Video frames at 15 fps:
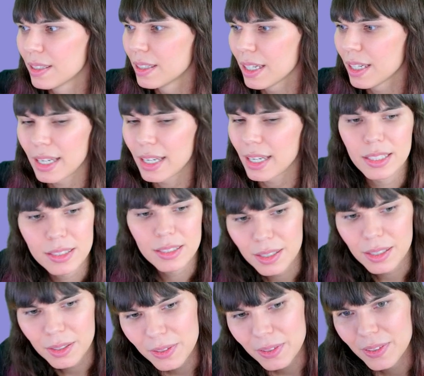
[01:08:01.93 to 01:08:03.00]
And
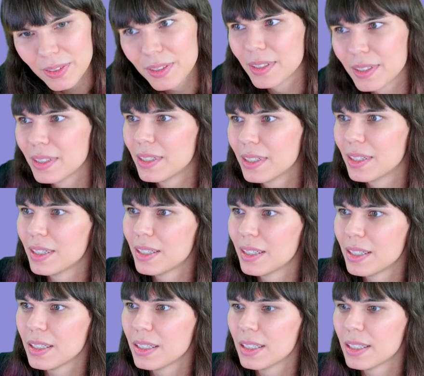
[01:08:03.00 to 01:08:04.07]
so
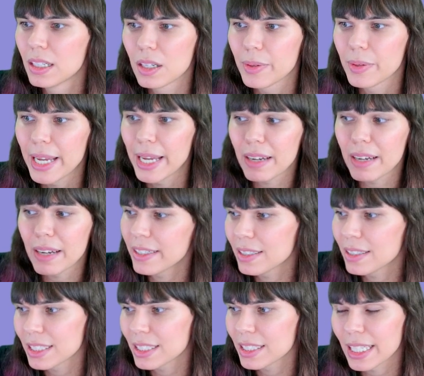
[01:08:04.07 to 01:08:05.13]
we have here
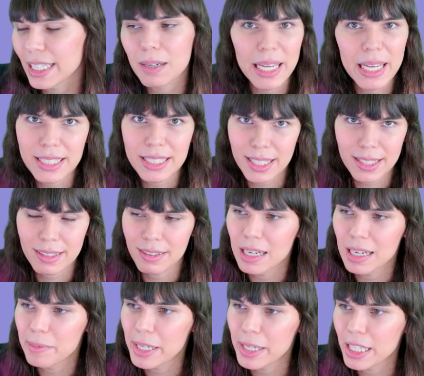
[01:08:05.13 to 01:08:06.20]
just like a basic
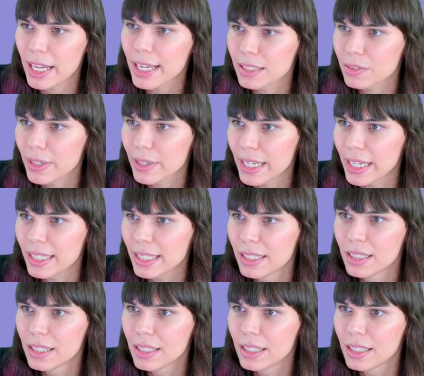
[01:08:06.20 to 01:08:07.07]
enemy class, right?